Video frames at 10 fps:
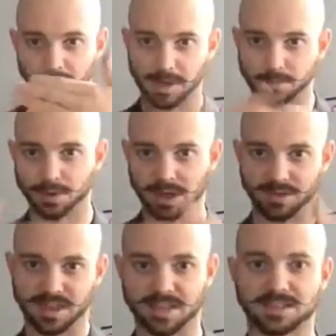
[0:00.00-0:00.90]
about putting
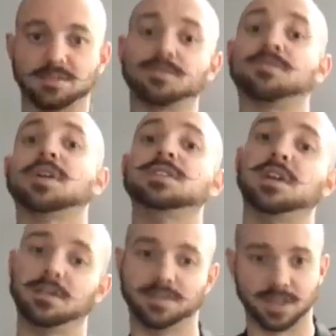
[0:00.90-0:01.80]
things in front
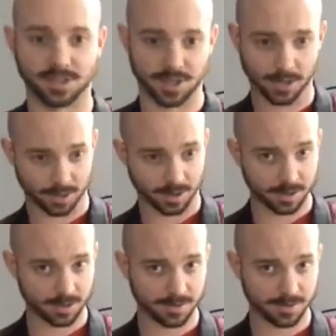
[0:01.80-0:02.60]
of each other.